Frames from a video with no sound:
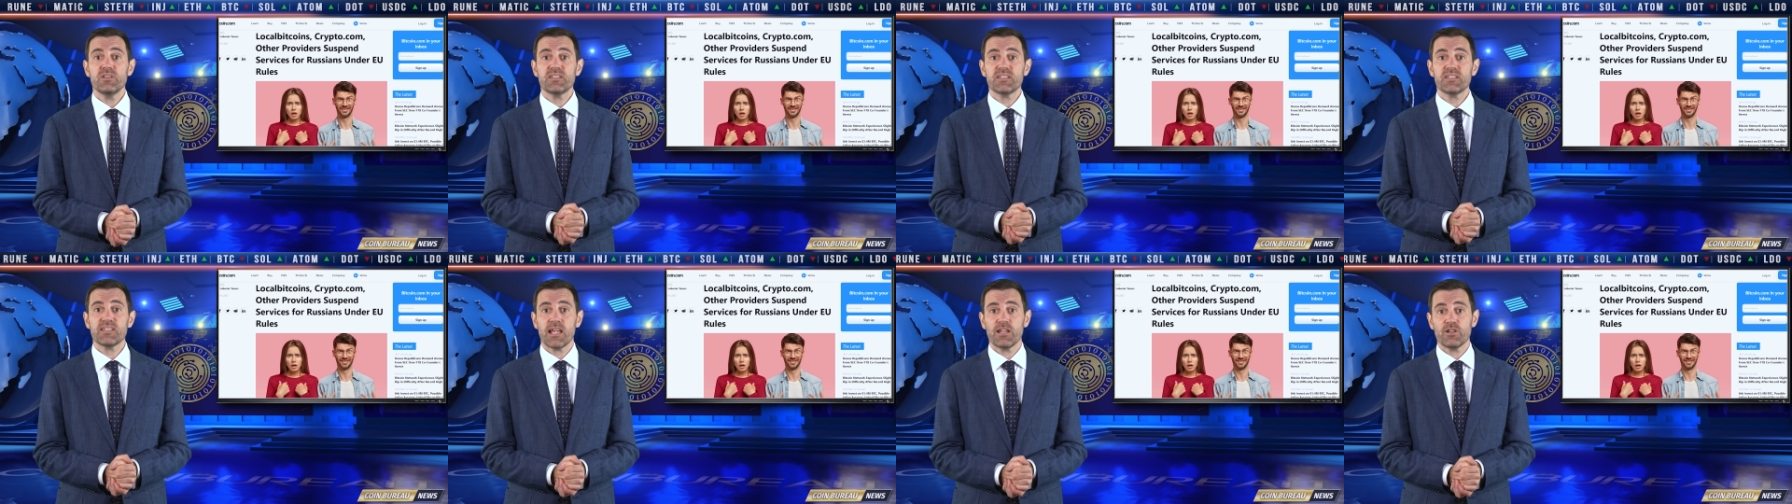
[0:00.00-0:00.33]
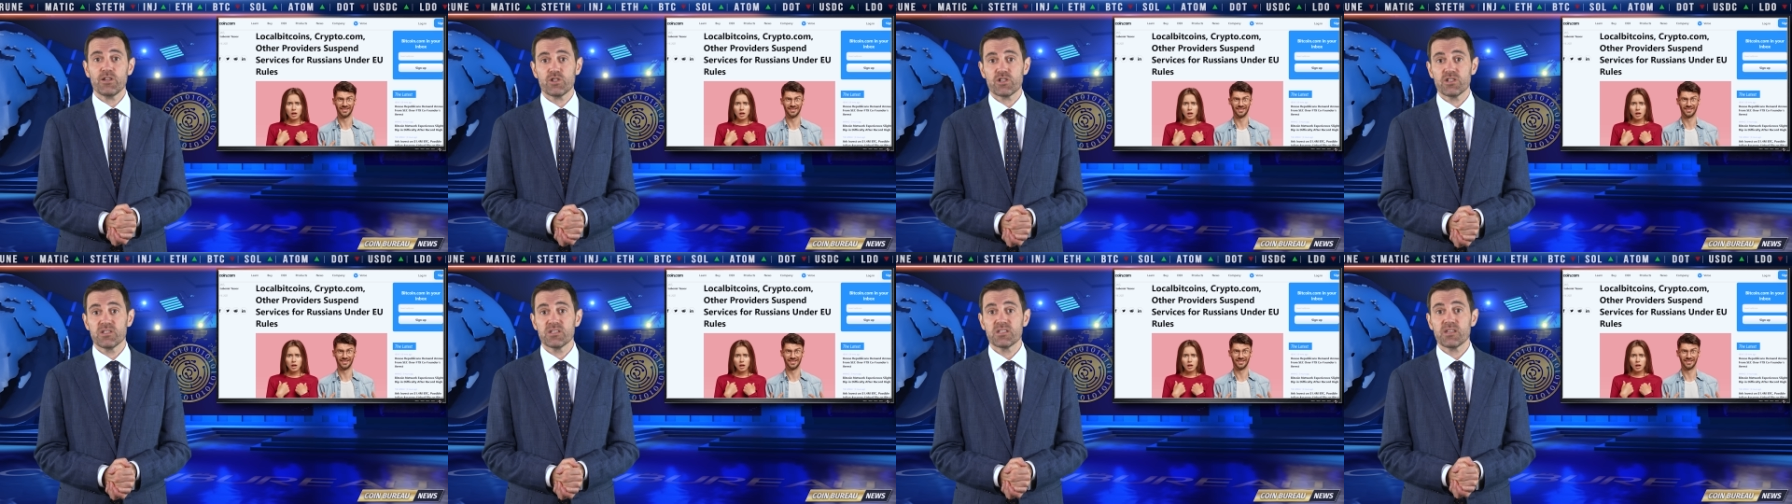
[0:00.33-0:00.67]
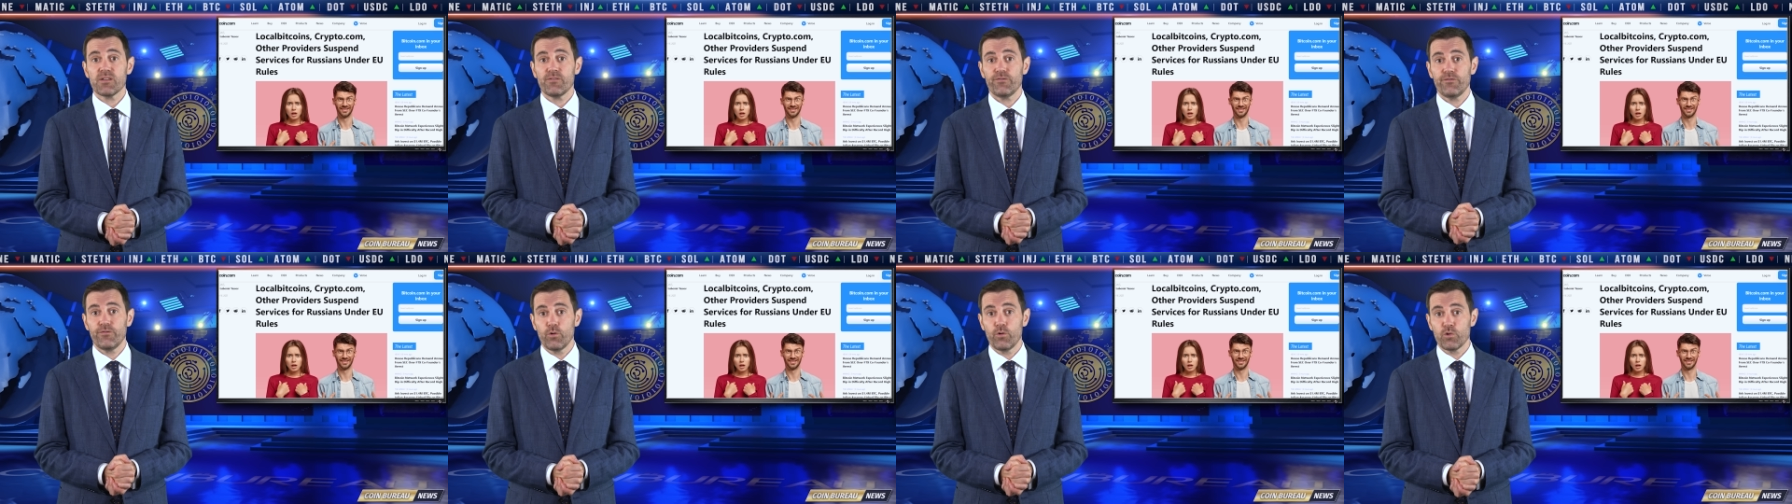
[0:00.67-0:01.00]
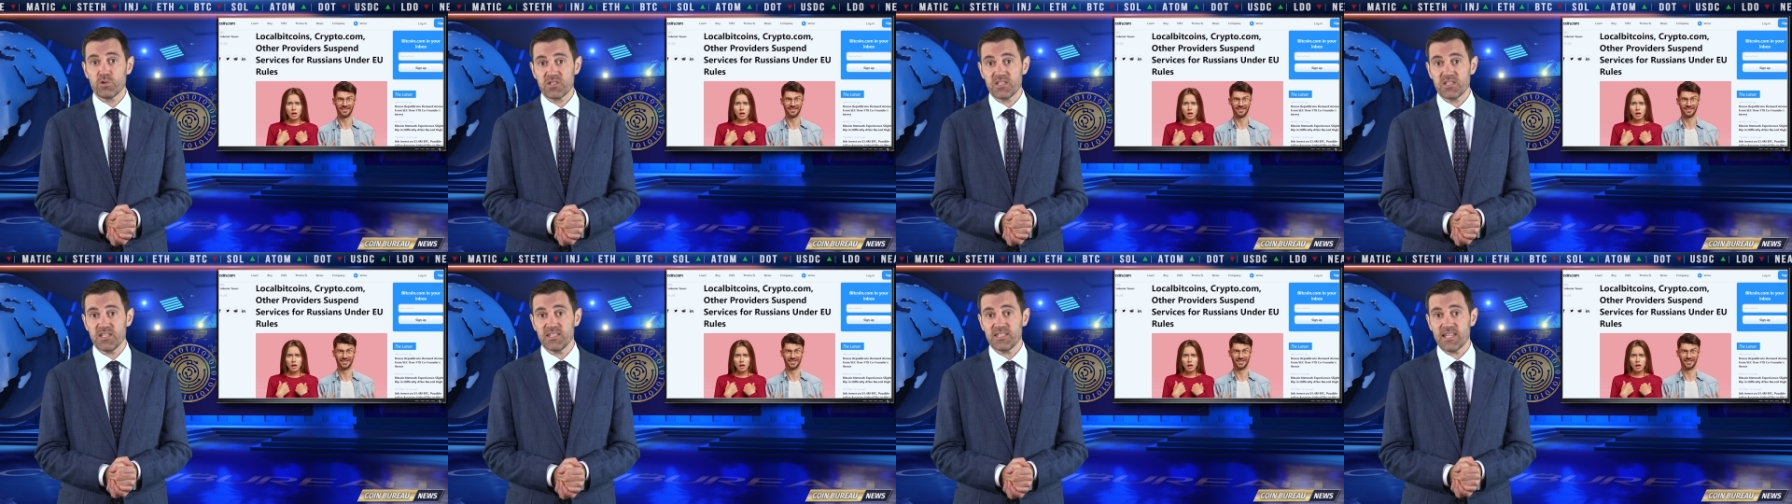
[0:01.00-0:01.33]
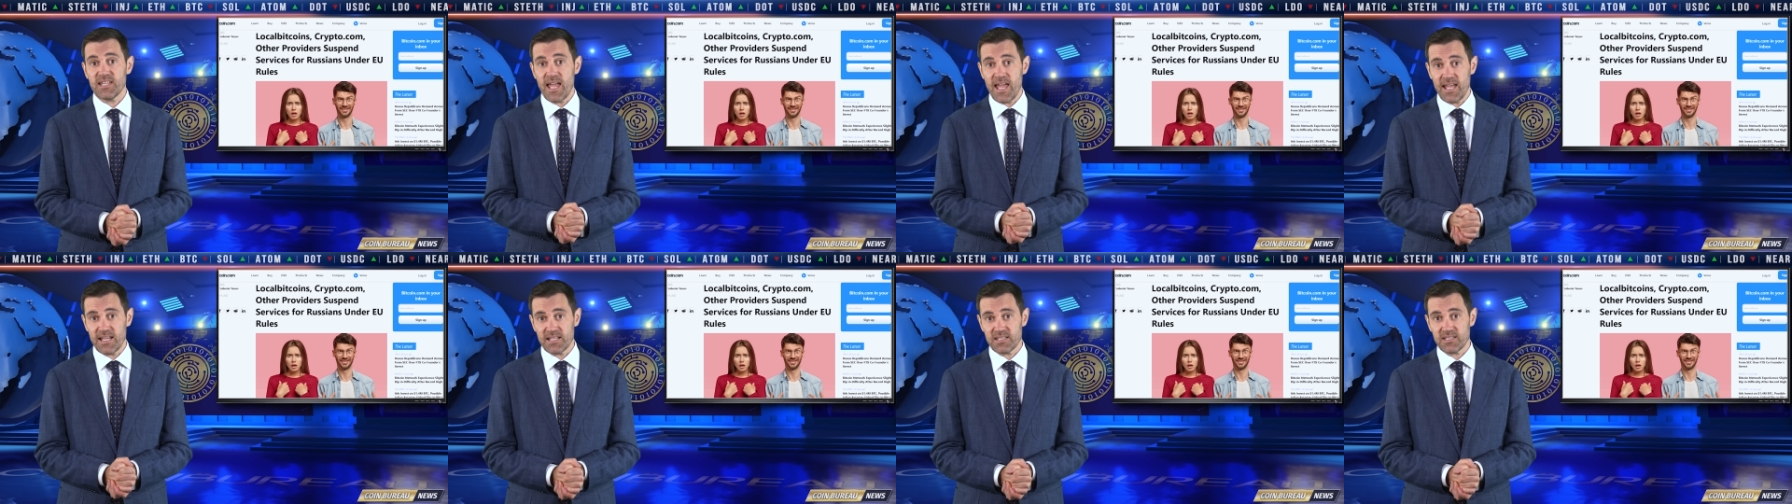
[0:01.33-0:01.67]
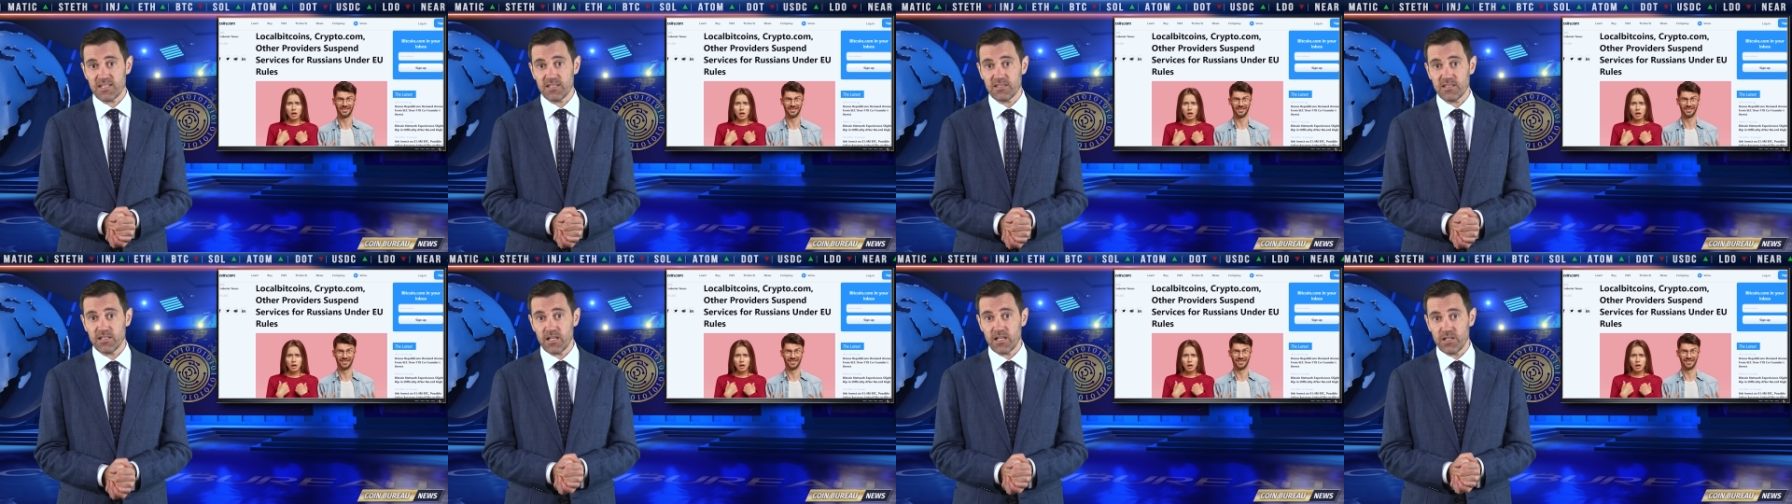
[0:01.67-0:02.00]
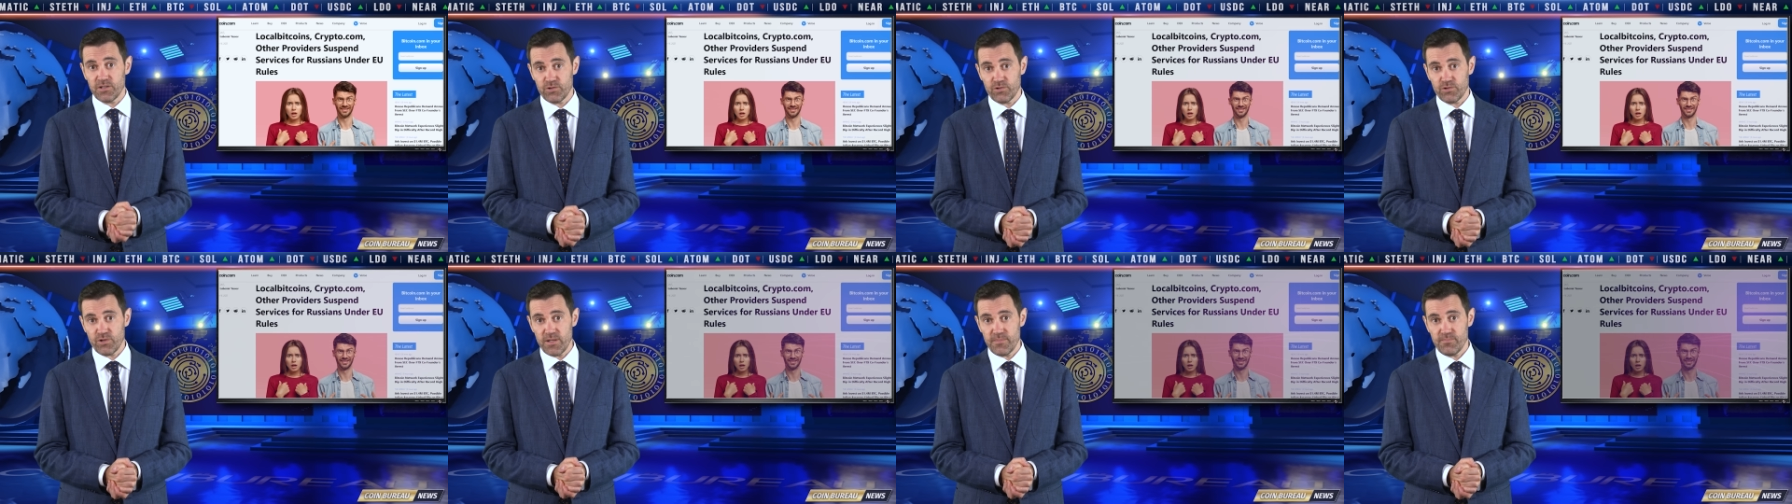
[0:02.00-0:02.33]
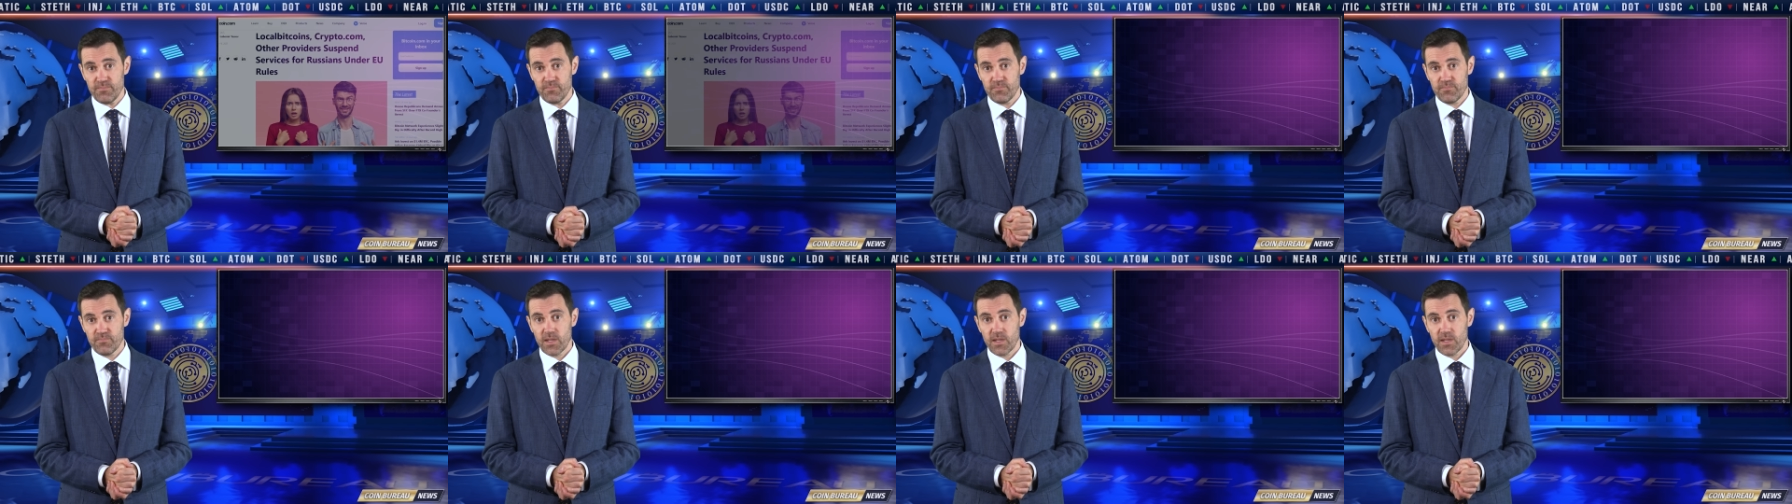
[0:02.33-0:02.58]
sanctions forced it to exit the country.